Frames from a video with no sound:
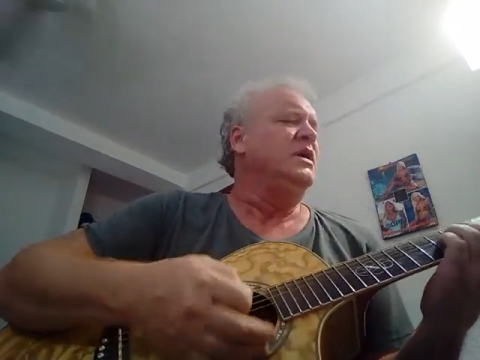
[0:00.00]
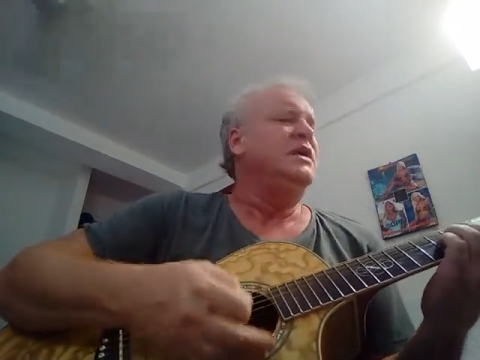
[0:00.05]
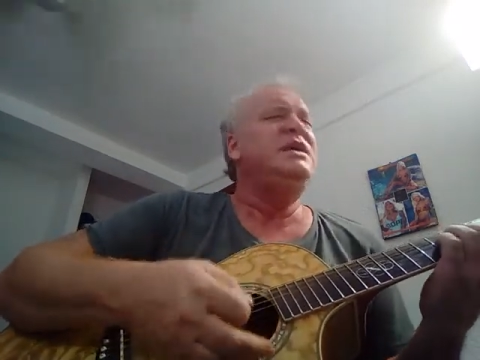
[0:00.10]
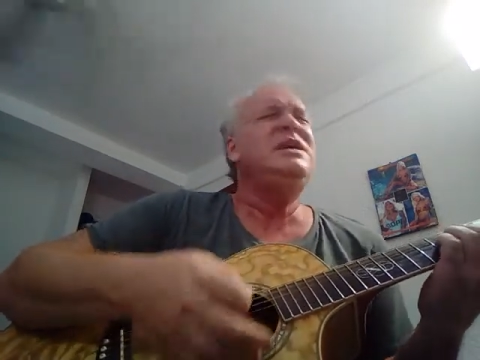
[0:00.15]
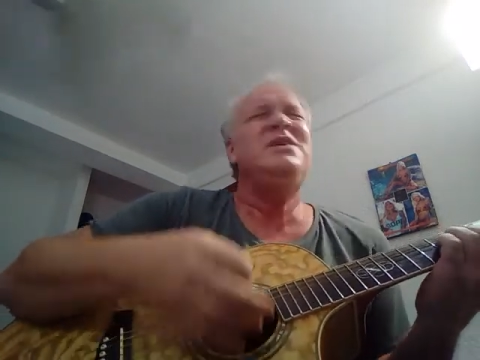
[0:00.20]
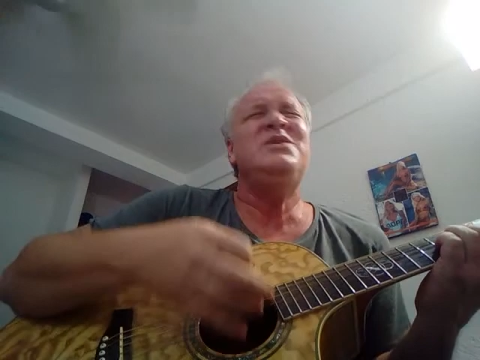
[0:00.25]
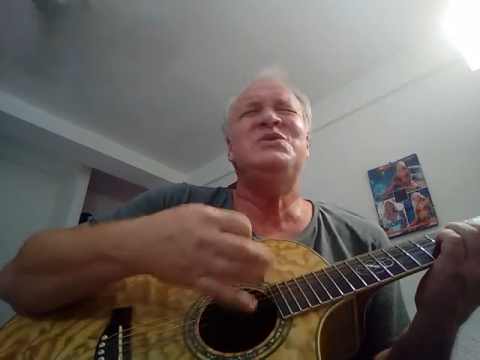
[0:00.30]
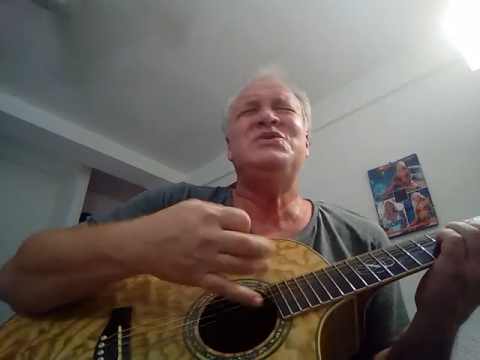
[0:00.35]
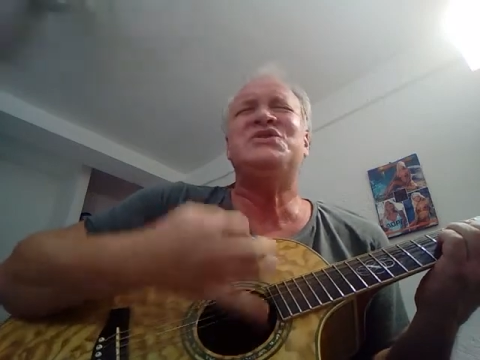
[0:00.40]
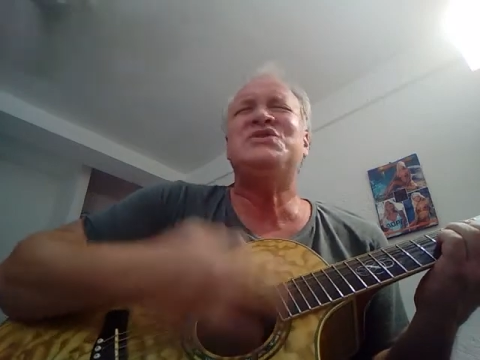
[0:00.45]
it.
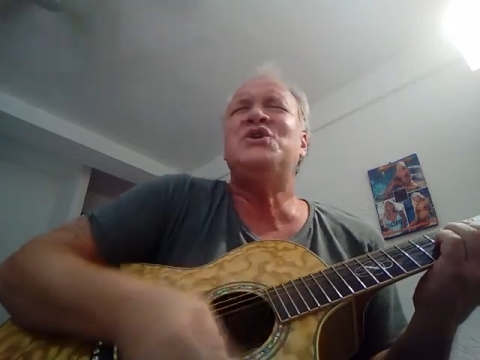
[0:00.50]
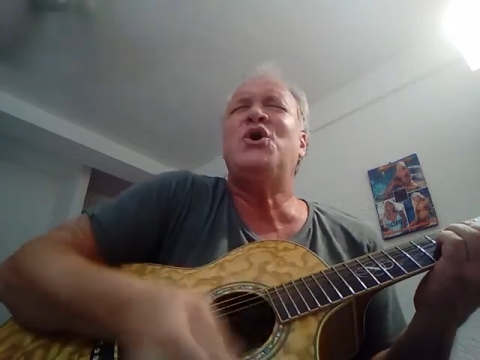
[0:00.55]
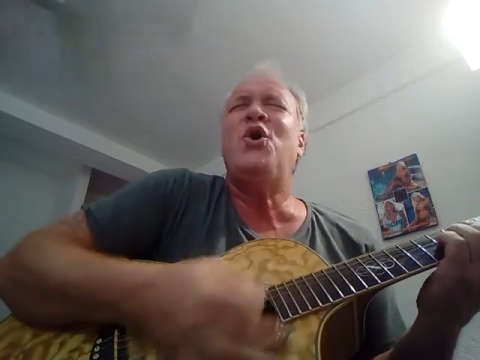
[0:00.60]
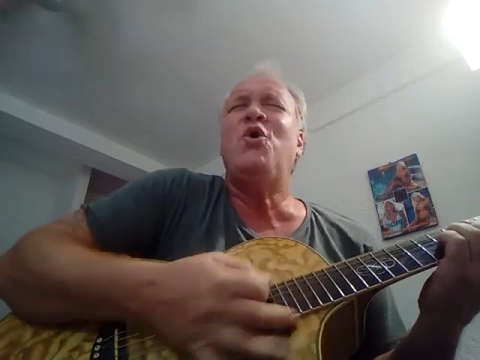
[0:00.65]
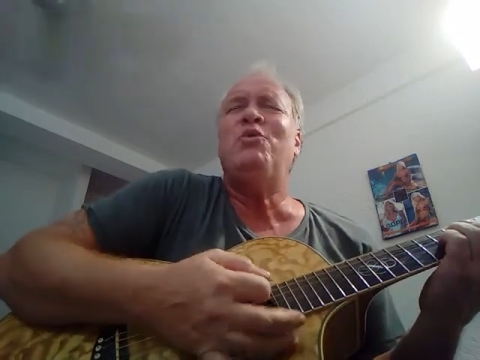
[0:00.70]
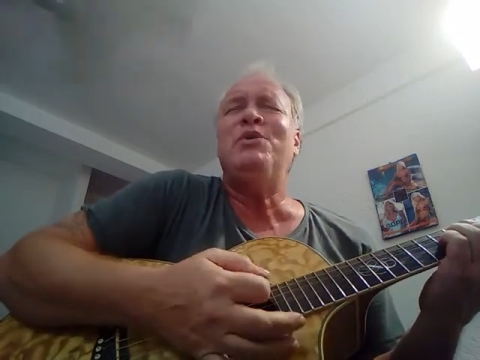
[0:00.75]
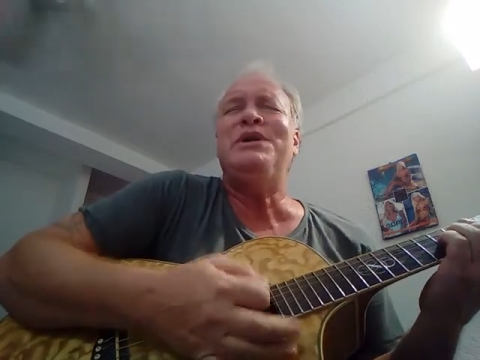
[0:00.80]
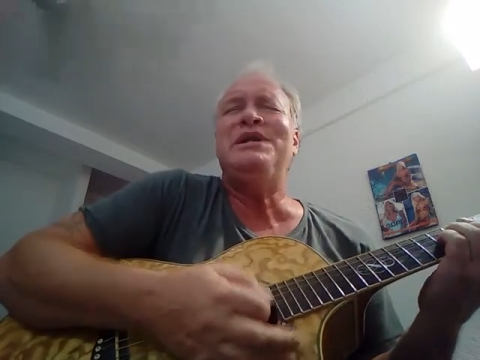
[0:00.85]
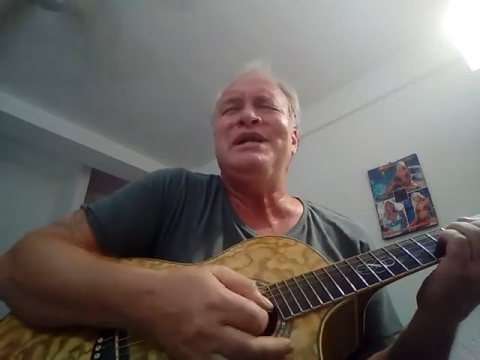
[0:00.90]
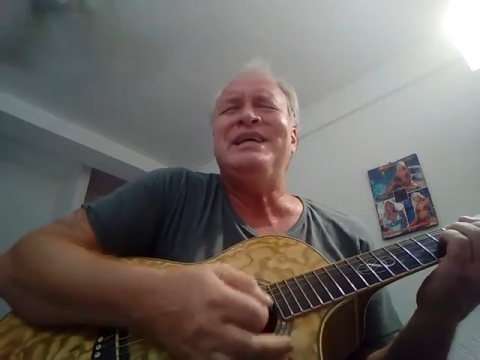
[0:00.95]
Eagles
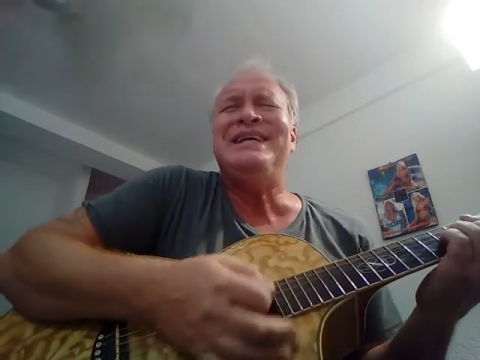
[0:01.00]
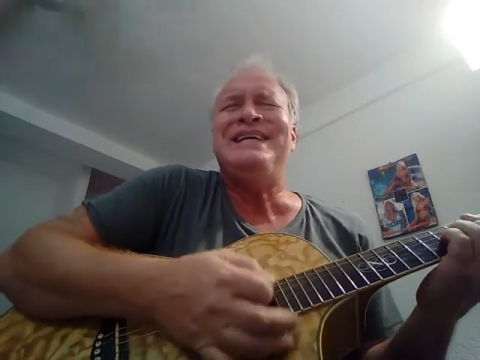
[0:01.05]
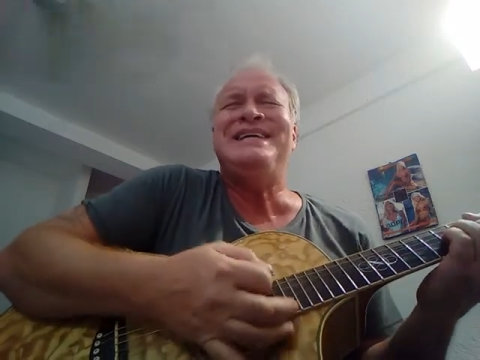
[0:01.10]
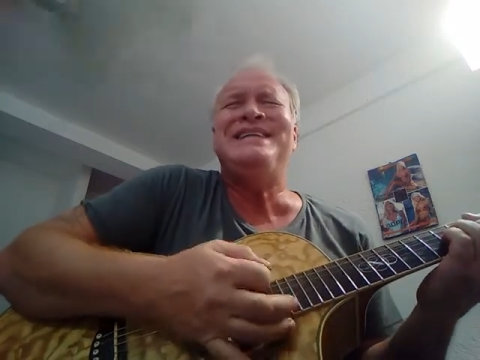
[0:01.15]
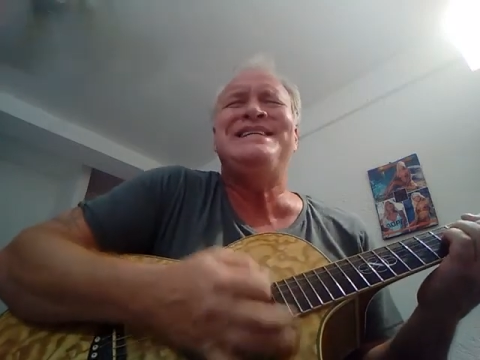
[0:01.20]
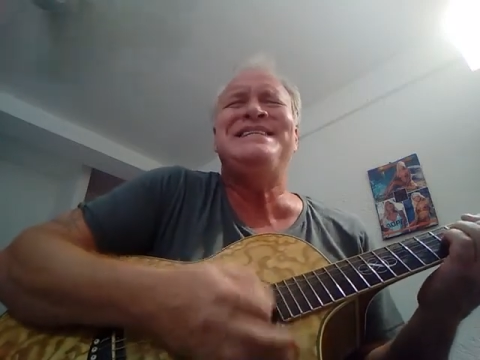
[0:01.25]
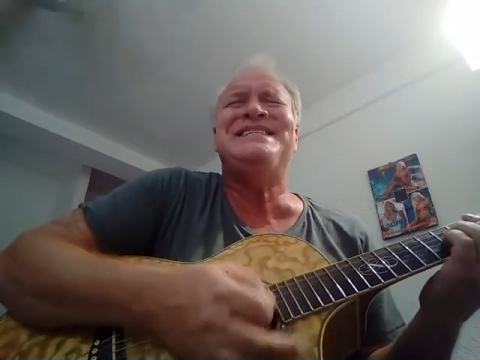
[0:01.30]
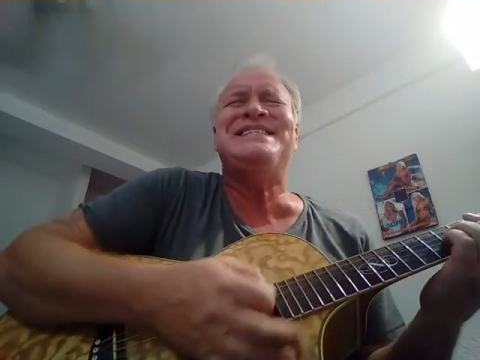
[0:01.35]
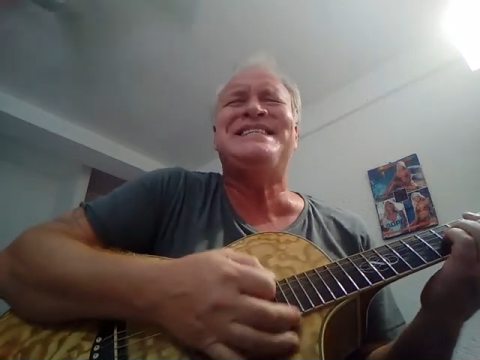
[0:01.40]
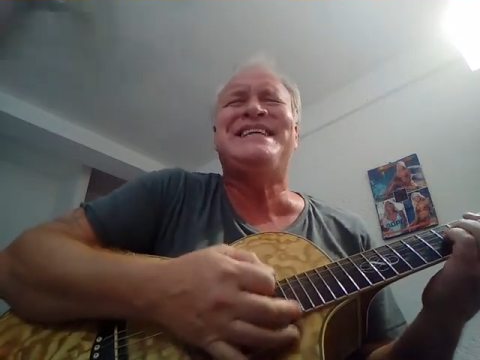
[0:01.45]
soaring
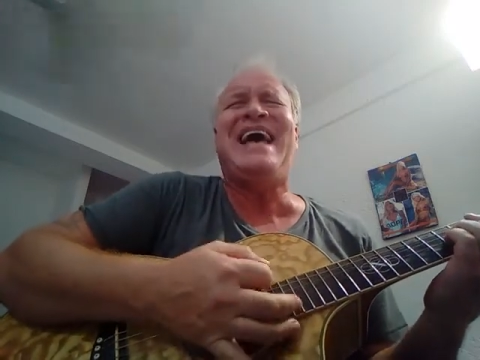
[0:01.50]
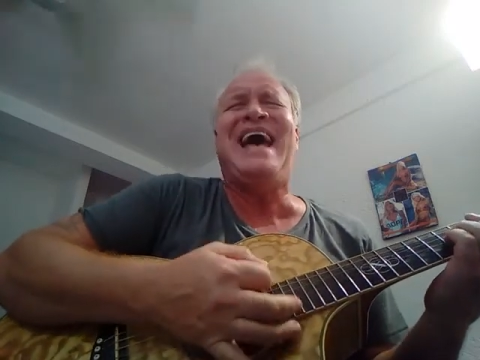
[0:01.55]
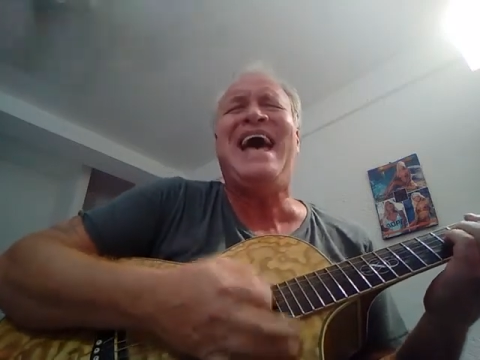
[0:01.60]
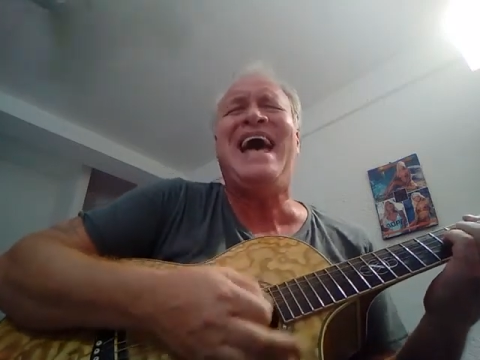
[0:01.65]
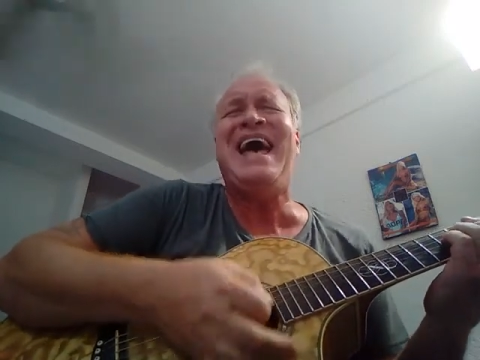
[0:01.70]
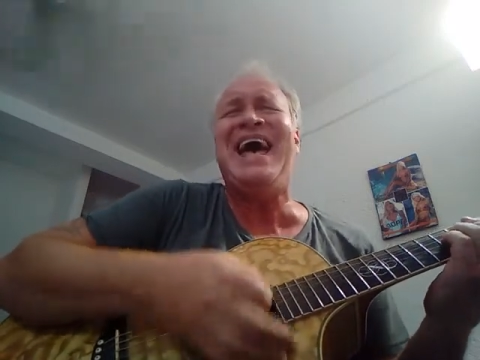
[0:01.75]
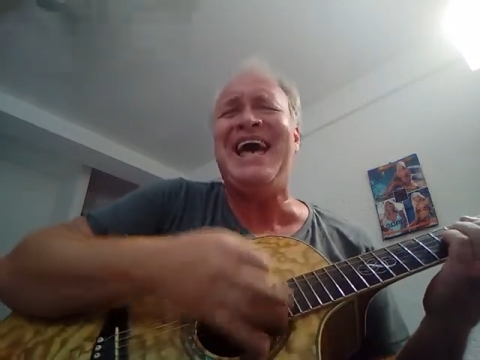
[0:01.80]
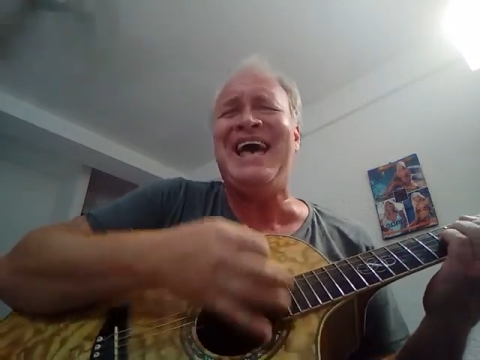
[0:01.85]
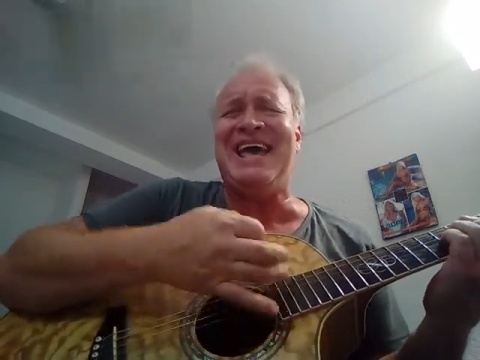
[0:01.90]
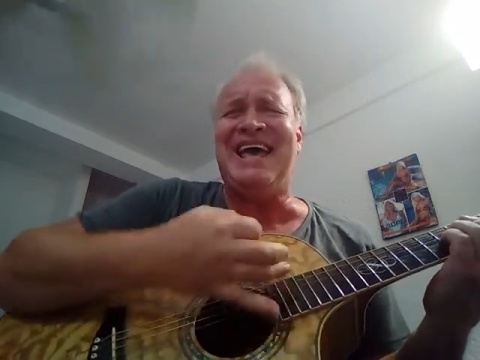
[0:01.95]
in the
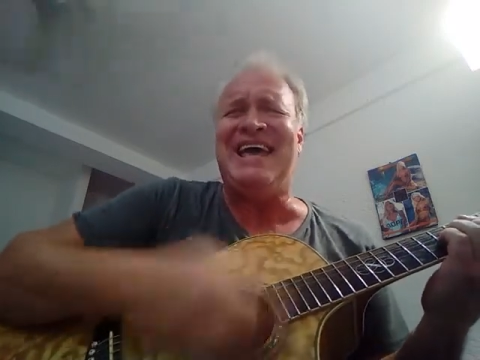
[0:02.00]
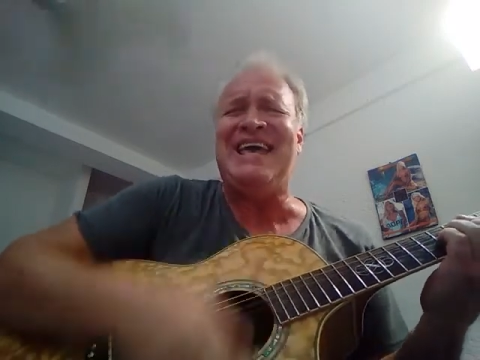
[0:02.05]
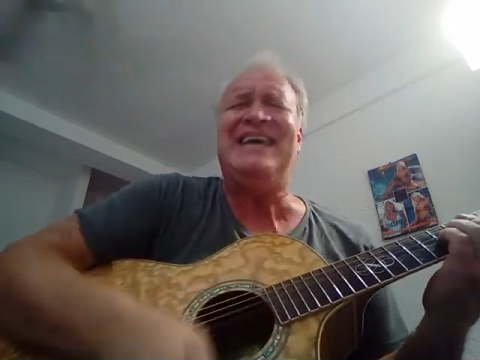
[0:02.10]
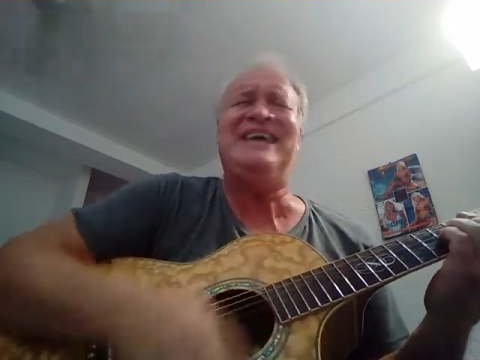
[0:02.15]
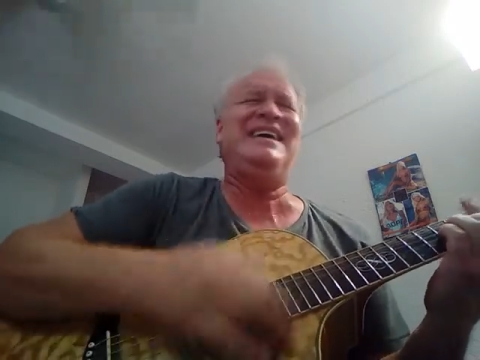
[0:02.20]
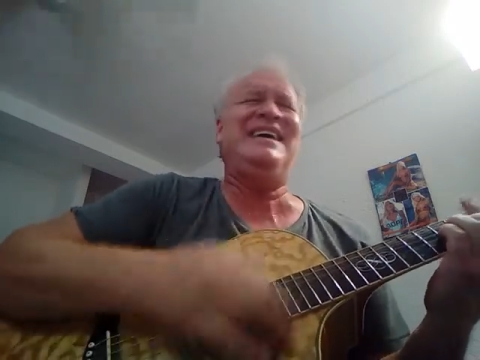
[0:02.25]
sky.